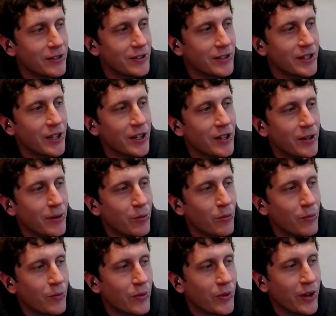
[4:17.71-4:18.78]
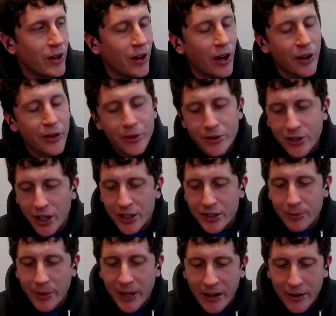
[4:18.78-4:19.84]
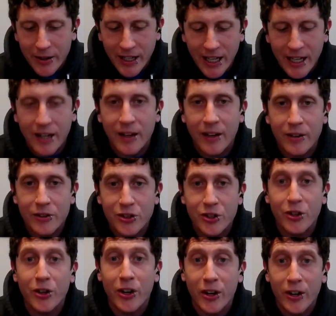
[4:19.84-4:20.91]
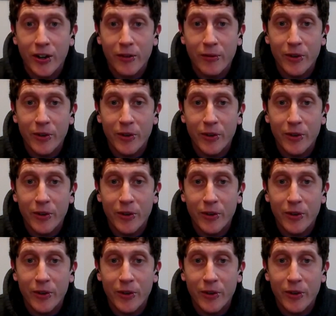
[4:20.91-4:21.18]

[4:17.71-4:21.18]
the author talks about eating sugar